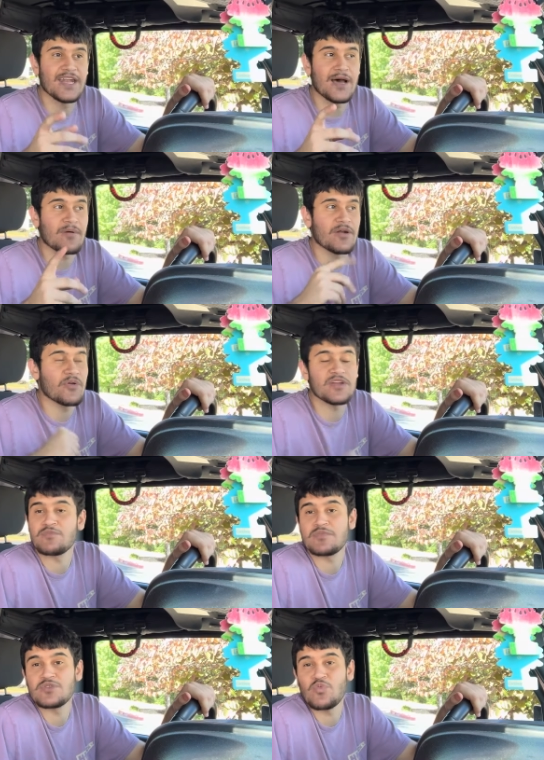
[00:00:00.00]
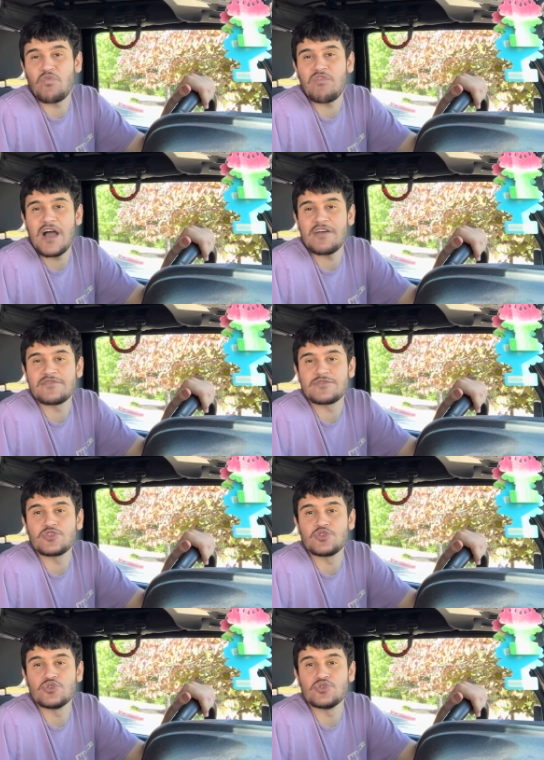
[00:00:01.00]
I'm gonna rate them between 5
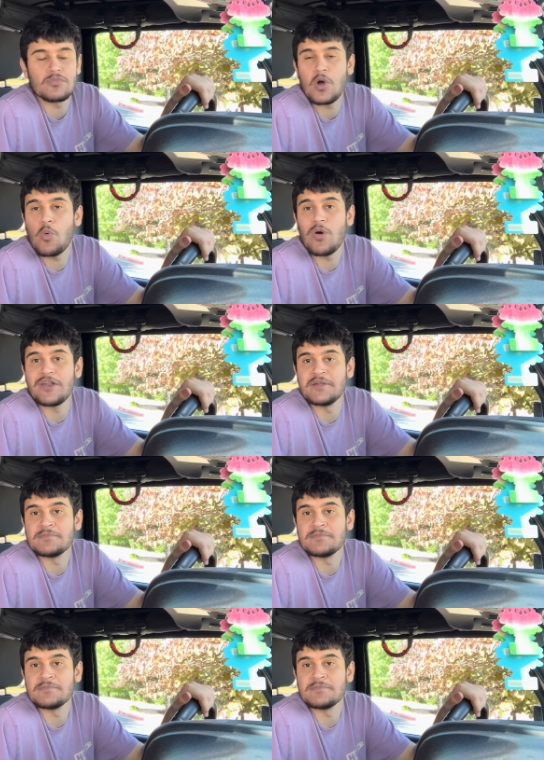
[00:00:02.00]
to a 1.